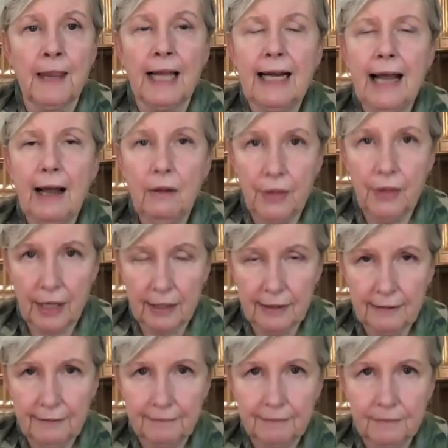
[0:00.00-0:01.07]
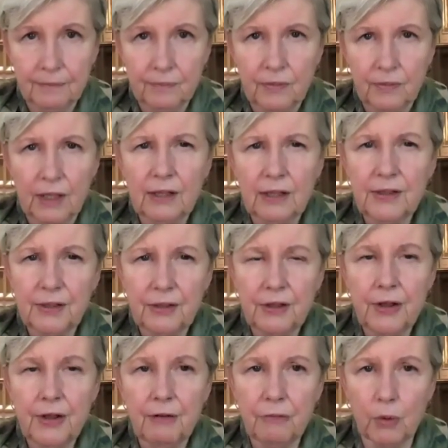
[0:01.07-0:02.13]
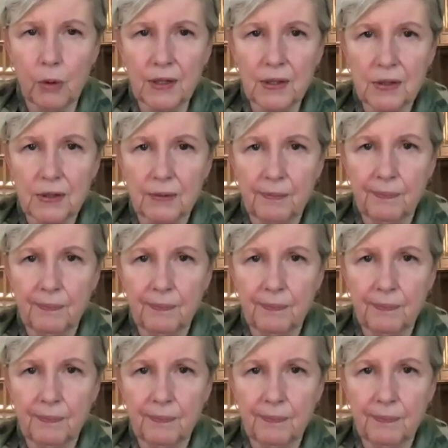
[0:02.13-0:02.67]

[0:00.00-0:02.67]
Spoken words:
Now then, listen to their voice.